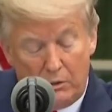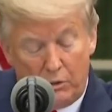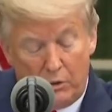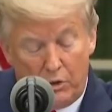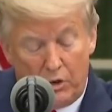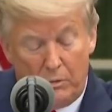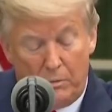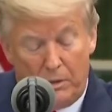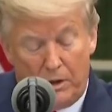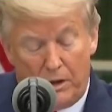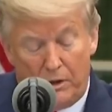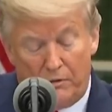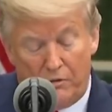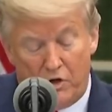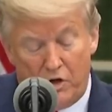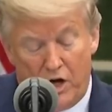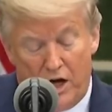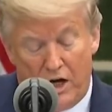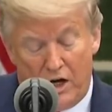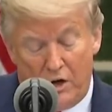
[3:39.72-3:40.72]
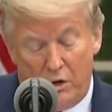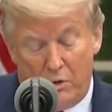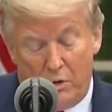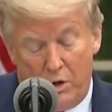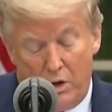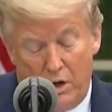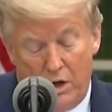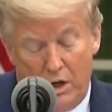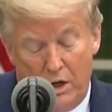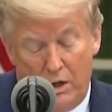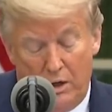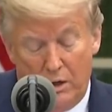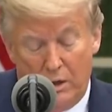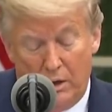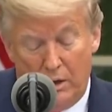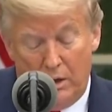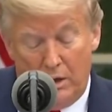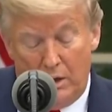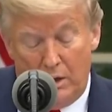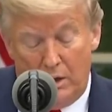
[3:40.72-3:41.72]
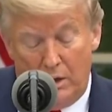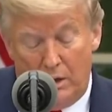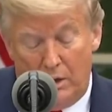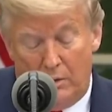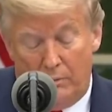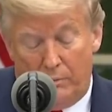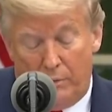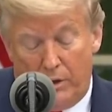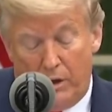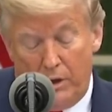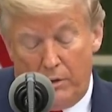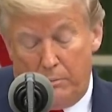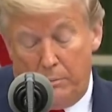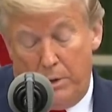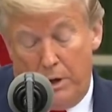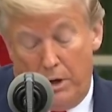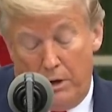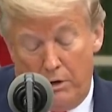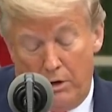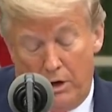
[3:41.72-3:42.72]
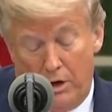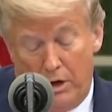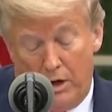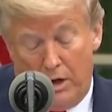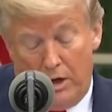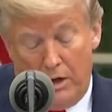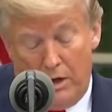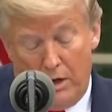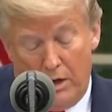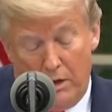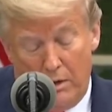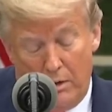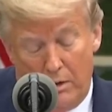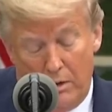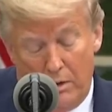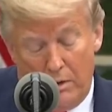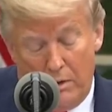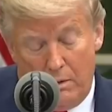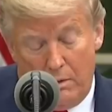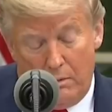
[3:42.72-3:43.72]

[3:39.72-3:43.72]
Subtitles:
Through the middle of January, it parroted and